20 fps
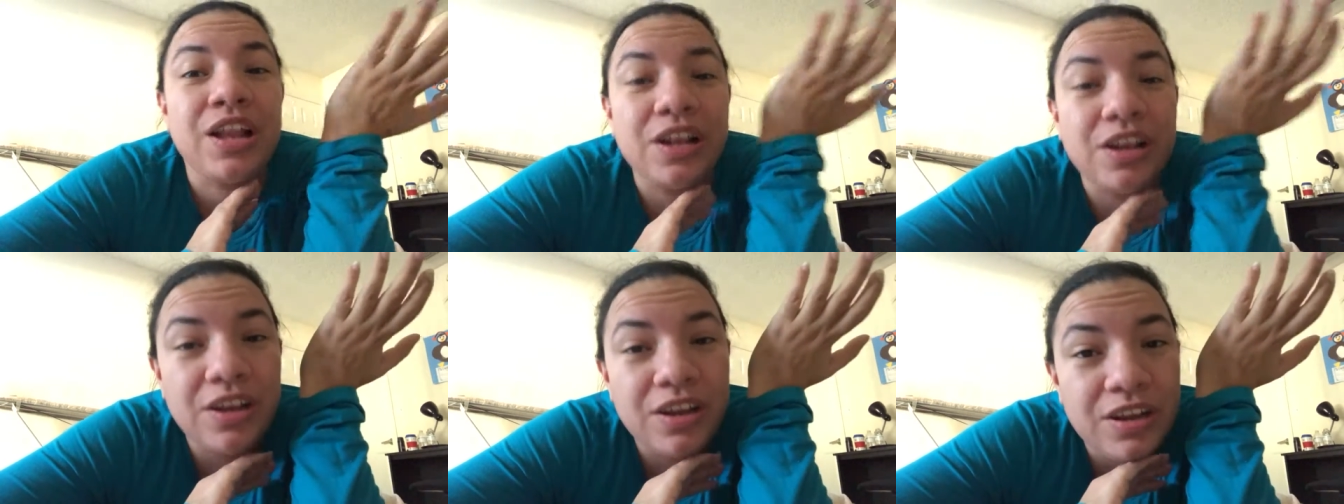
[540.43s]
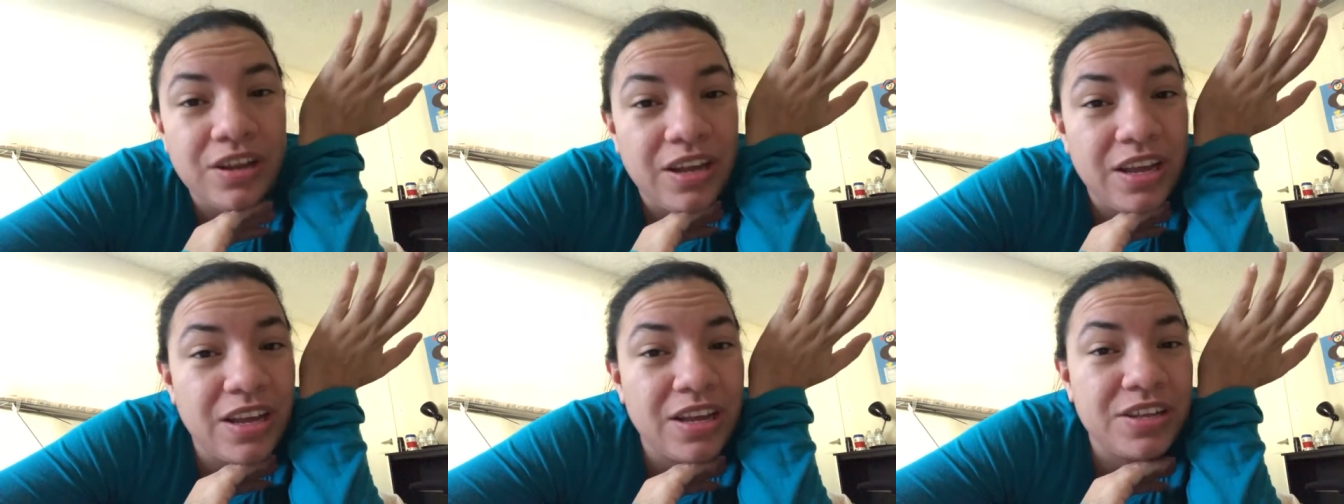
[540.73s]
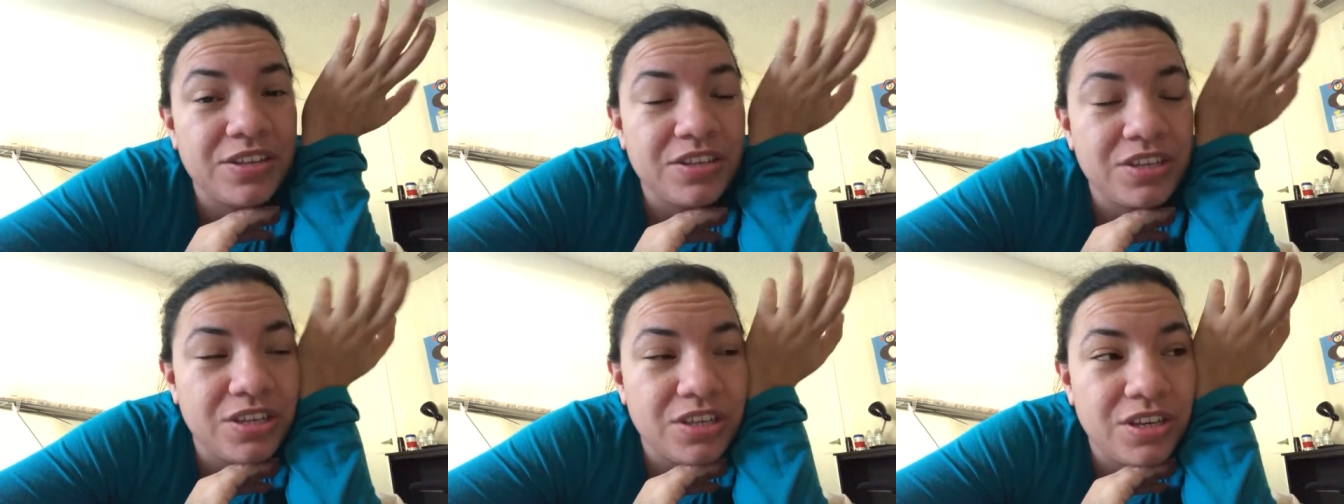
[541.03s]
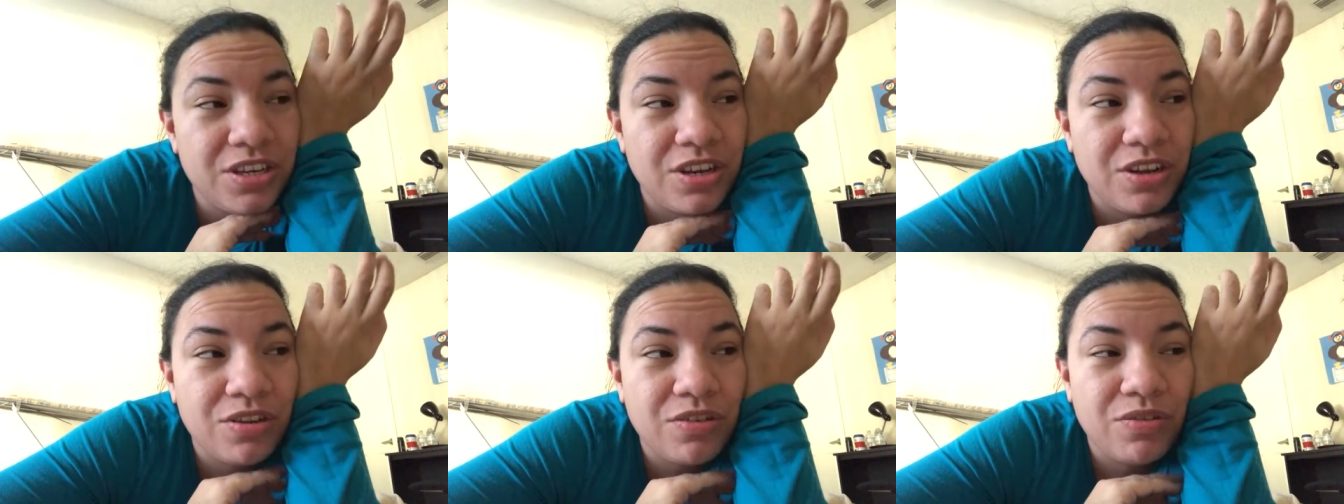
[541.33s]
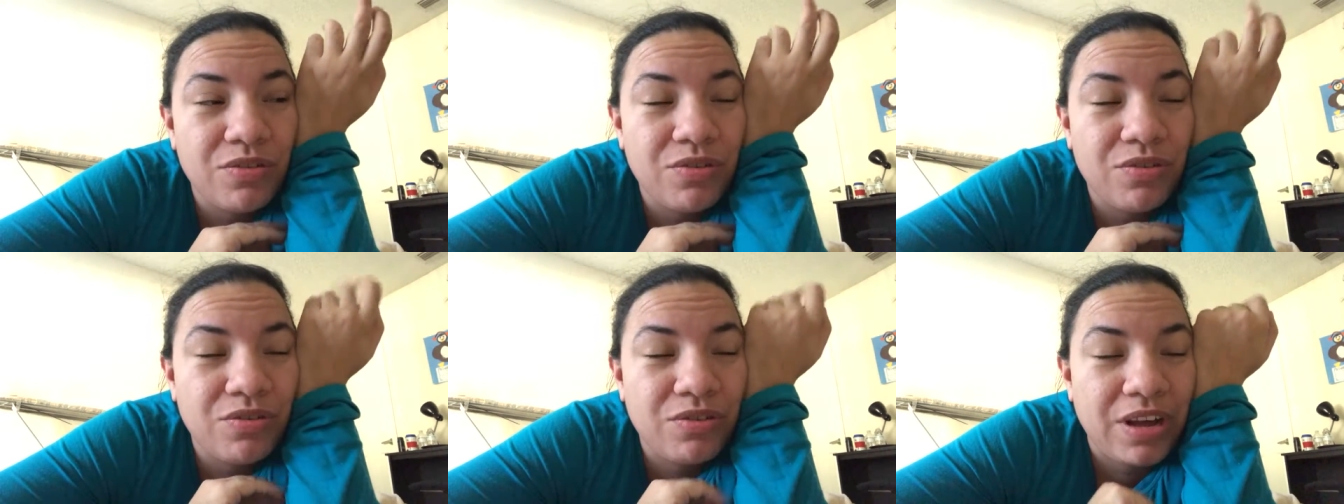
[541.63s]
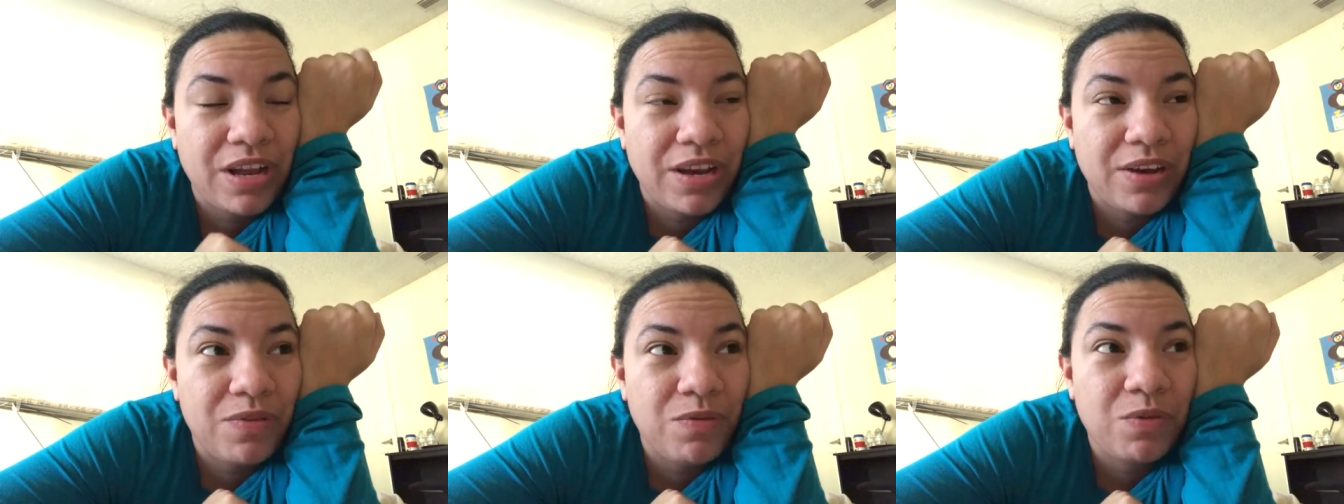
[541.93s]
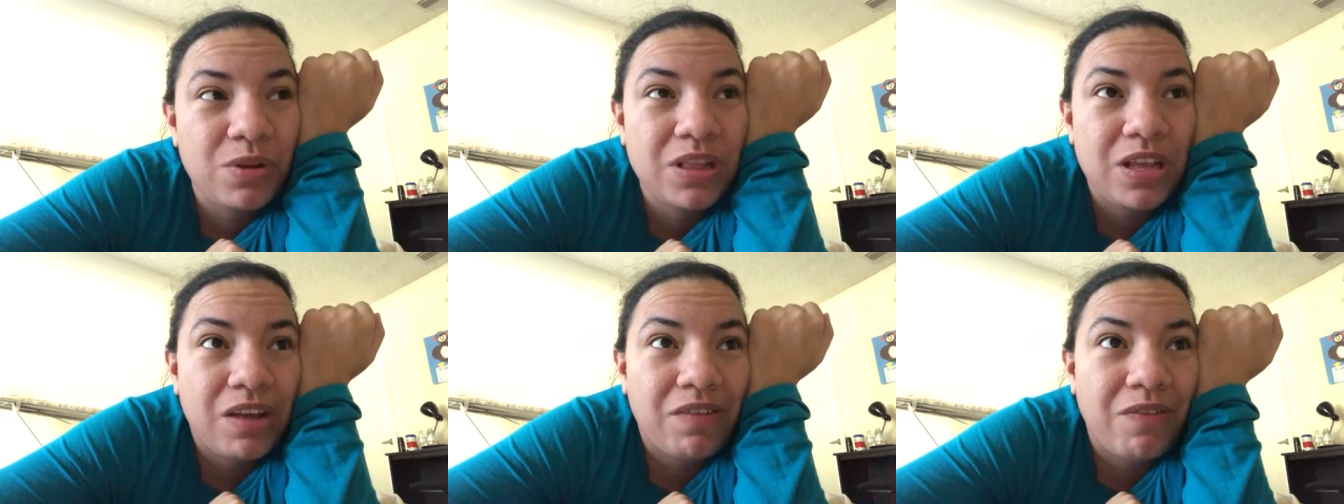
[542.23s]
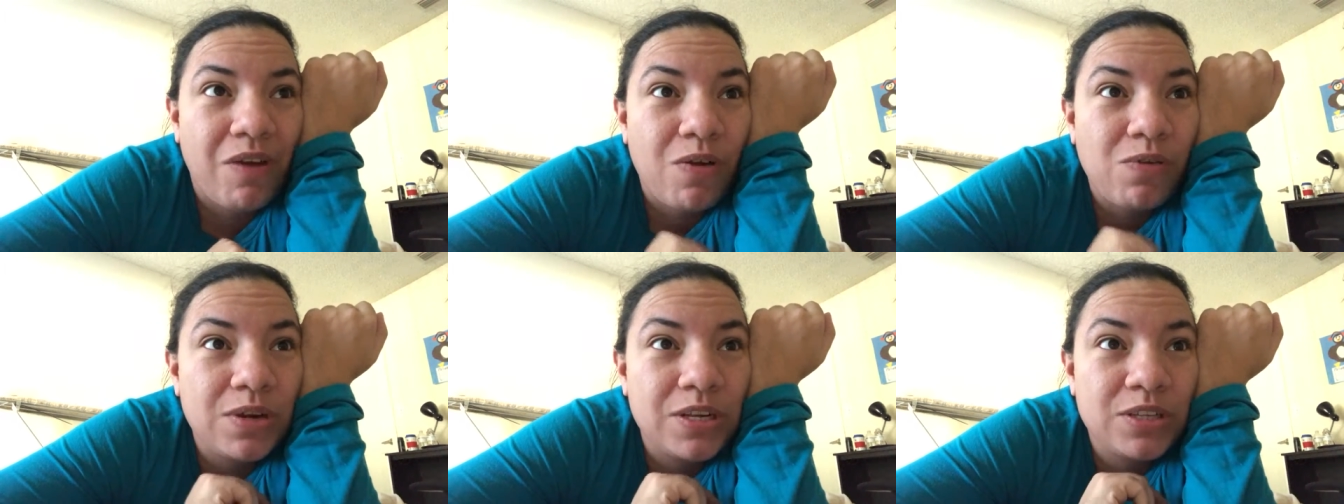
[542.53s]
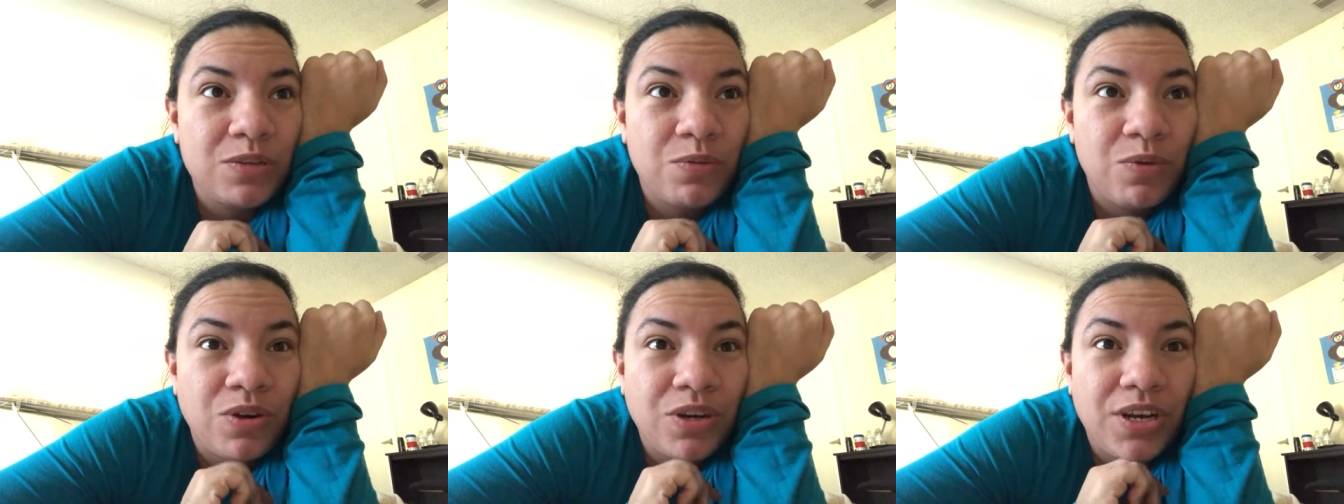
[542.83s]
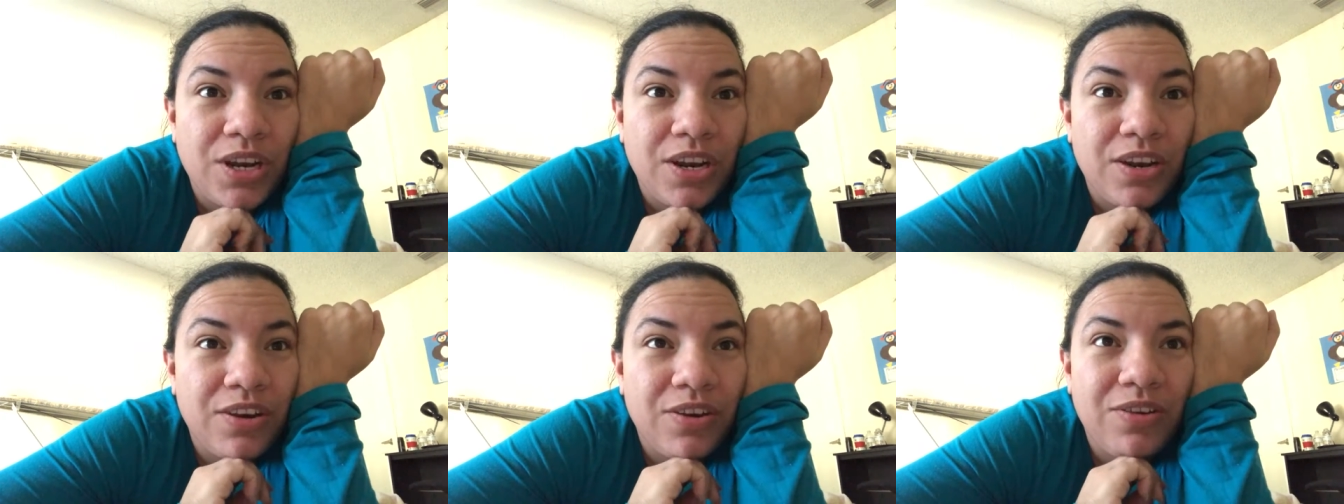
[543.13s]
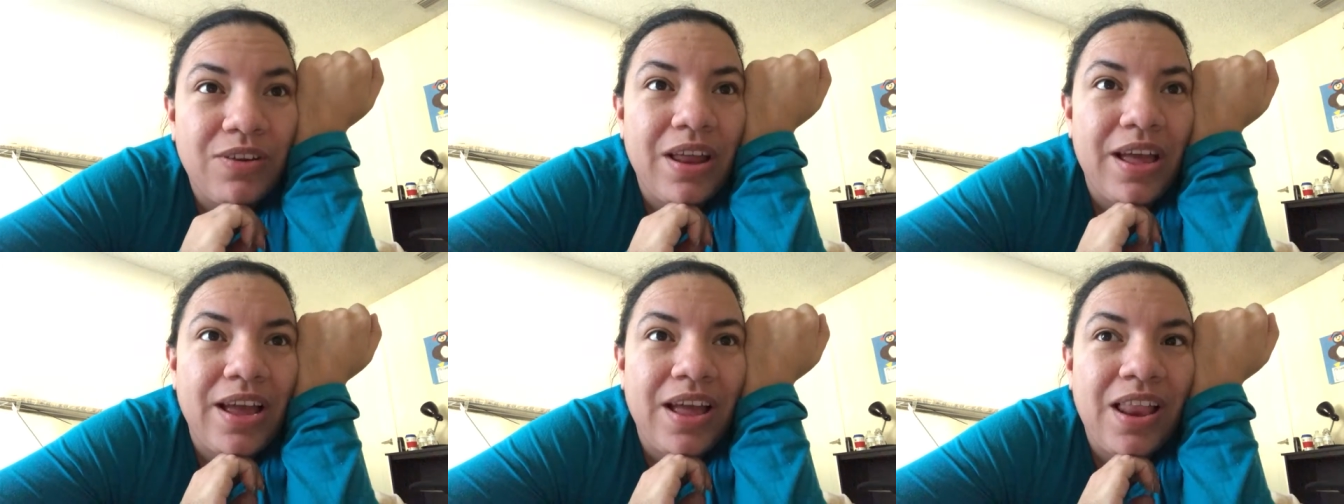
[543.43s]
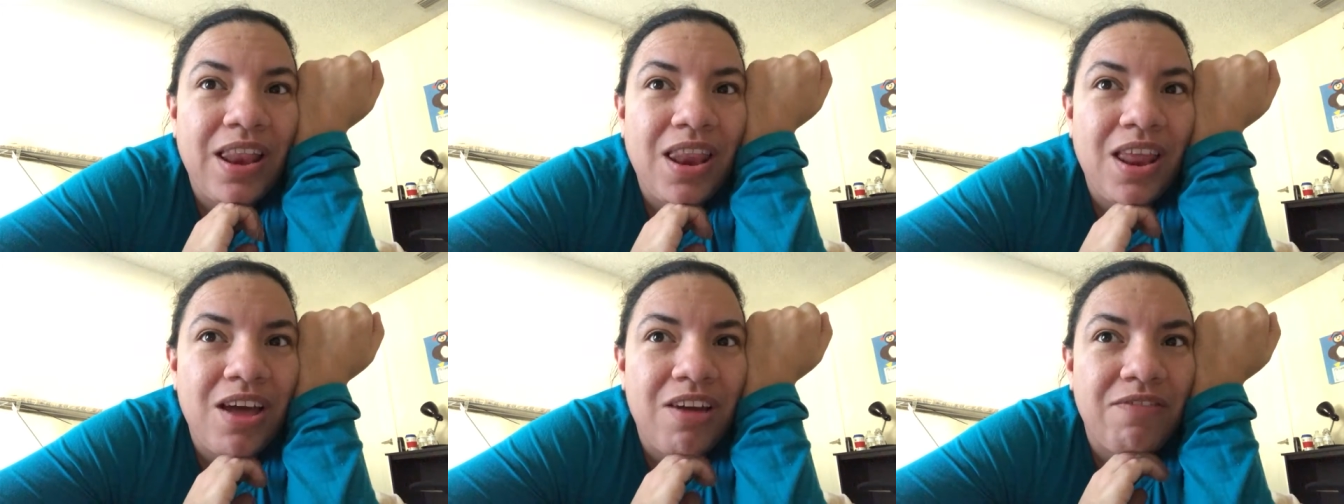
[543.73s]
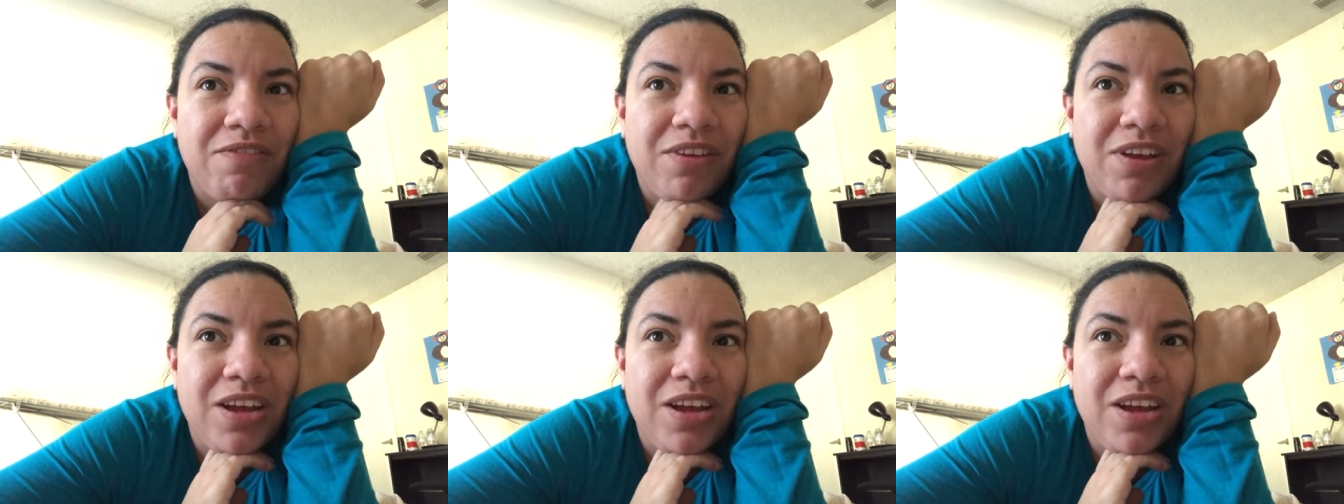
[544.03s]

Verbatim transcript: looking to do and what they've always wanted to do. Like, I love